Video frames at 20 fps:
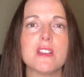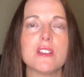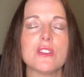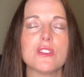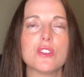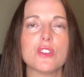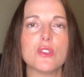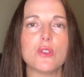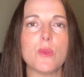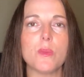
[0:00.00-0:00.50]

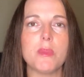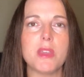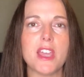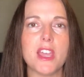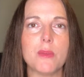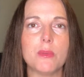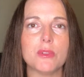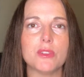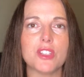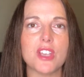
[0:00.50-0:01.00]
to be
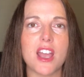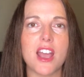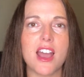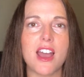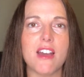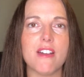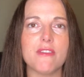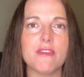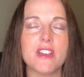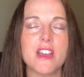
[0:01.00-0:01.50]
able to
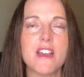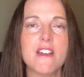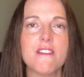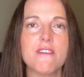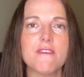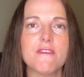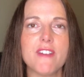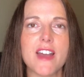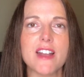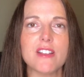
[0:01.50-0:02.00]
have
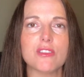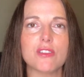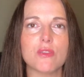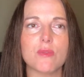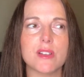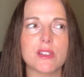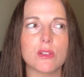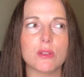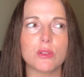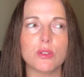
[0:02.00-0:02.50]
faster
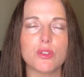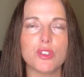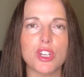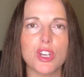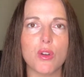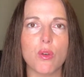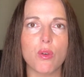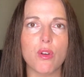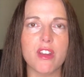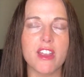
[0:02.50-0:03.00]

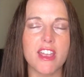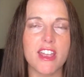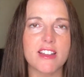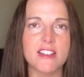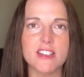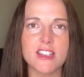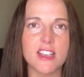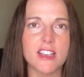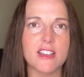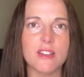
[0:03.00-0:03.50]

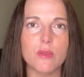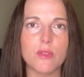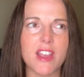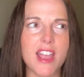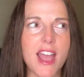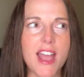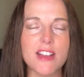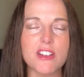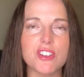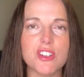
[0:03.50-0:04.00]
resolution-oriented
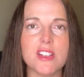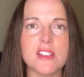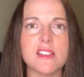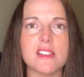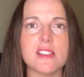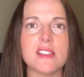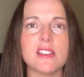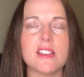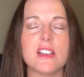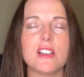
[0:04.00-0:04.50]

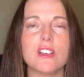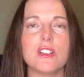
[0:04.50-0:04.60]
reactions,